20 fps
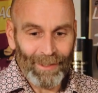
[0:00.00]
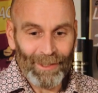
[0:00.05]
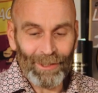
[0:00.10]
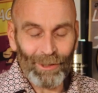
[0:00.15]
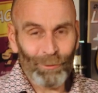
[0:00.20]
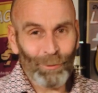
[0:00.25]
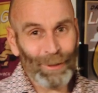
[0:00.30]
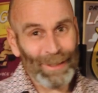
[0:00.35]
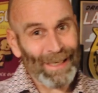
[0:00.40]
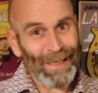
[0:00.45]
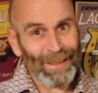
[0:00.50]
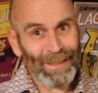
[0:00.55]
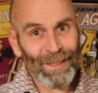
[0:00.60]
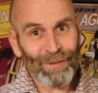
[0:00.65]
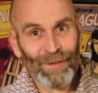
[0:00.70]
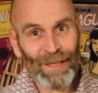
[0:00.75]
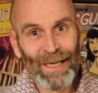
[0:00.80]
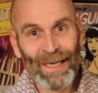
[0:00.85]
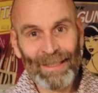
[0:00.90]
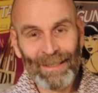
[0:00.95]
You know what, I
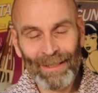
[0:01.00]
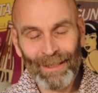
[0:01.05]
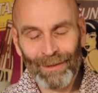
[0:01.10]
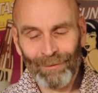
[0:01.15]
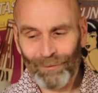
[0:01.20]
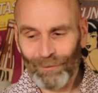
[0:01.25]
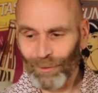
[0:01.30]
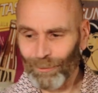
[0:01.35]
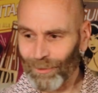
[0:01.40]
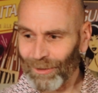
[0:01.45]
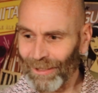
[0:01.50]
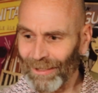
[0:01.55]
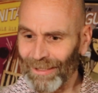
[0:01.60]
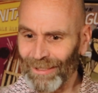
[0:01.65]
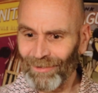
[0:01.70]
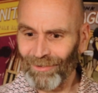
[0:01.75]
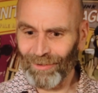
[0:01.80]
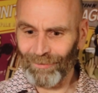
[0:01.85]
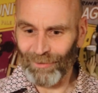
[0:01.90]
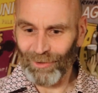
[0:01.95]
have a hankering for one of
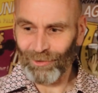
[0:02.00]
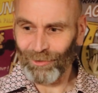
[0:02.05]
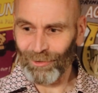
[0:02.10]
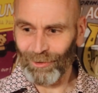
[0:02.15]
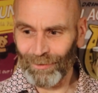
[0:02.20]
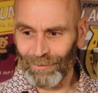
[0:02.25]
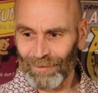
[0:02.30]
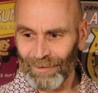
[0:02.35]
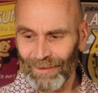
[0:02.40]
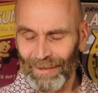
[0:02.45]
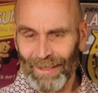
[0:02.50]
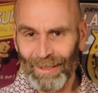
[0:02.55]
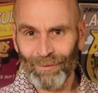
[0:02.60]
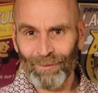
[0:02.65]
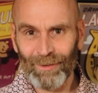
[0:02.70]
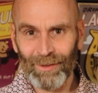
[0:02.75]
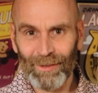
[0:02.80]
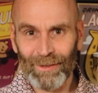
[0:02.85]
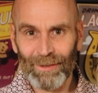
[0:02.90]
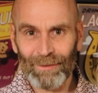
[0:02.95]
these every so often,
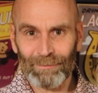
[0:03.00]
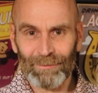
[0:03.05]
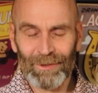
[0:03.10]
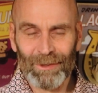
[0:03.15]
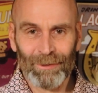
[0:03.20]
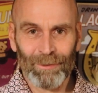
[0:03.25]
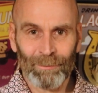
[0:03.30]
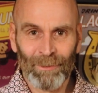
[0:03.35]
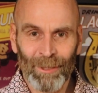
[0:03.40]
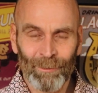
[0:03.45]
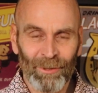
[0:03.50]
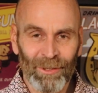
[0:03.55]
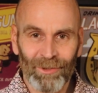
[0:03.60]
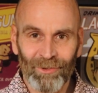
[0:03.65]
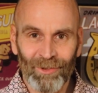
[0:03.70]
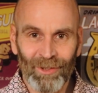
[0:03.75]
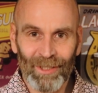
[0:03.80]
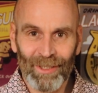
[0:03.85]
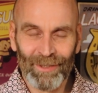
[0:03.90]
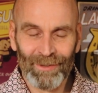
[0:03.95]
definitely. You know, maybe
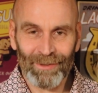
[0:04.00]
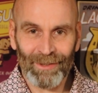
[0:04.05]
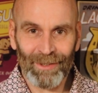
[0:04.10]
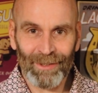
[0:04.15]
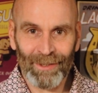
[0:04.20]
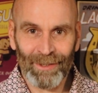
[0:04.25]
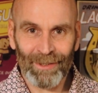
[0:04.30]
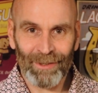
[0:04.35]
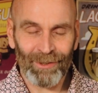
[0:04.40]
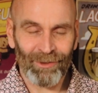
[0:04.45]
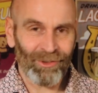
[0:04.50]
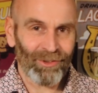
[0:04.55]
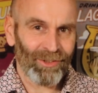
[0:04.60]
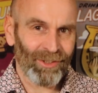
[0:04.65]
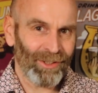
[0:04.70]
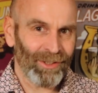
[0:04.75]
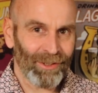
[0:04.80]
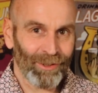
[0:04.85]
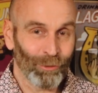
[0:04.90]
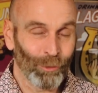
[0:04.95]
it's the end of the night, you just
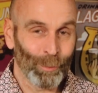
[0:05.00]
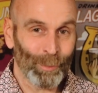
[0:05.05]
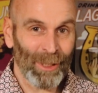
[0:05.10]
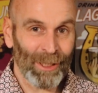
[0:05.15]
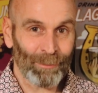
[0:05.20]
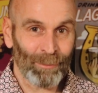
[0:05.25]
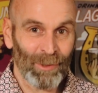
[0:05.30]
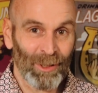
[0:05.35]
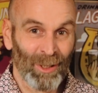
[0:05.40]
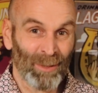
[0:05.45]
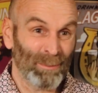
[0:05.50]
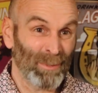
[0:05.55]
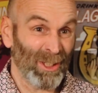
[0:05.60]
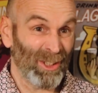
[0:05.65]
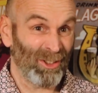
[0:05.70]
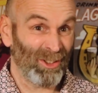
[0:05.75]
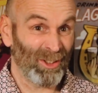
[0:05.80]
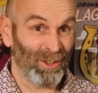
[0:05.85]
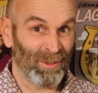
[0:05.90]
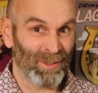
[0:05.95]
need a little pick-me-up but
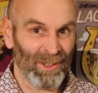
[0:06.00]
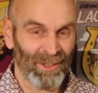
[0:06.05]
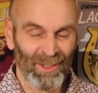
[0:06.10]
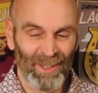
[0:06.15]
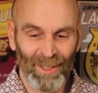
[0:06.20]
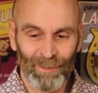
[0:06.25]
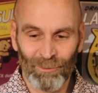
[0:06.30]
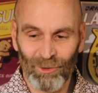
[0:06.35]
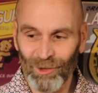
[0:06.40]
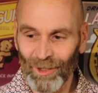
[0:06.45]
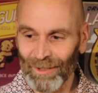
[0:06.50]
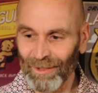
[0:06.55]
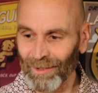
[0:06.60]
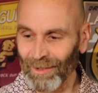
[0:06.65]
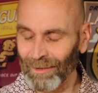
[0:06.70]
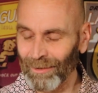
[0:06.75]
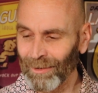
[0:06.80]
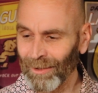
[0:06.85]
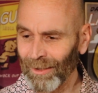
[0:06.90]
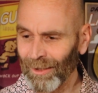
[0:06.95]
you still want to keep
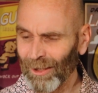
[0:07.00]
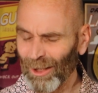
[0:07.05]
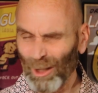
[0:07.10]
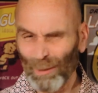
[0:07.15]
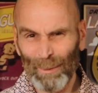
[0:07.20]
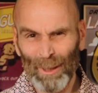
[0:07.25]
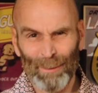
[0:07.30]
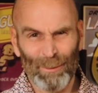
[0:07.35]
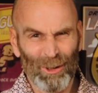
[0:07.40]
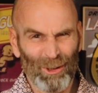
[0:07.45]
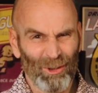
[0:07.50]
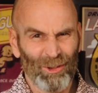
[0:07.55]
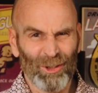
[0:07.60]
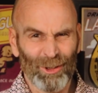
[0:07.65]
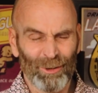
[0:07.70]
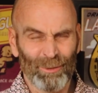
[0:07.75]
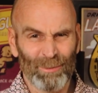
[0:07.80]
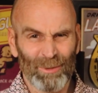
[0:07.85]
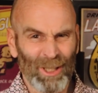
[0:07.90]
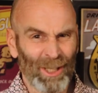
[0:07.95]
drinking. Or maybe you just
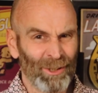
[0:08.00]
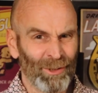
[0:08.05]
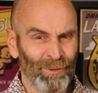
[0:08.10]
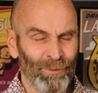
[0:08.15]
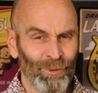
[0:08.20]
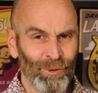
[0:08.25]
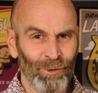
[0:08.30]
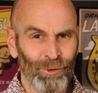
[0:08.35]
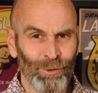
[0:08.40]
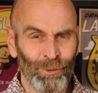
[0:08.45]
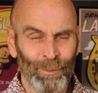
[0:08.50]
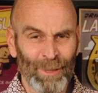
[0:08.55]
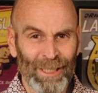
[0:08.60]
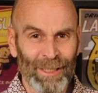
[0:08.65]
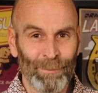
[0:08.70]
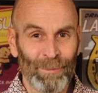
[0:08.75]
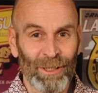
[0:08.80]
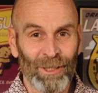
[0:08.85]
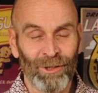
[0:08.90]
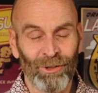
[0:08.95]
had a few too
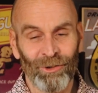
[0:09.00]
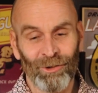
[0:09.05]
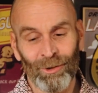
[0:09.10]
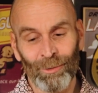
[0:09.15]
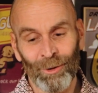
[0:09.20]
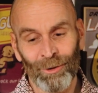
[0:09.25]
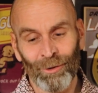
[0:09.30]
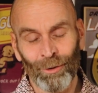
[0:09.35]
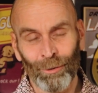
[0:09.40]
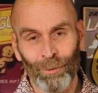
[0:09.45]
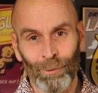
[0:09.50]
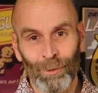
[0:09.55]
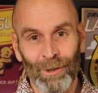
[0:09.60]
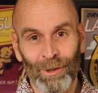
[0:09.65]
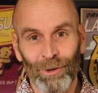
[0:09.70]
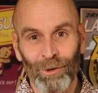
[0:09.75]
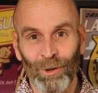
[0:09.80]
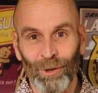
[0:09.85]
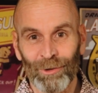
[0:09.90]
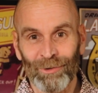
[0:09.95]
many beers and you want to throw in
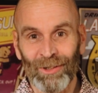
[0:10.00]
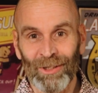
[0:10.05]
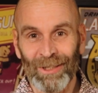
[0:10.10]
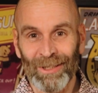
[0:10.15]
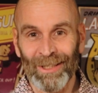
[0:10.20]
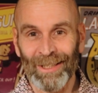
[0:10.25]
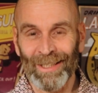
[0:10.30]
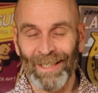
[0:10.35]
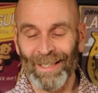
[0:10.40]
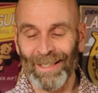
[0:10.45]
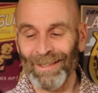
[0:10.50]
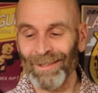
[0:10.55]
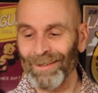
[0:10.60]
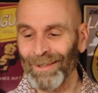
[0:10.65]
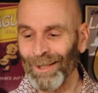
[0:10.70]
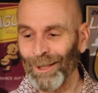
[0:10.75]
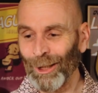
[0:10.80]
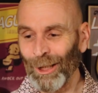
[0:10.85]
a cocktail at the end.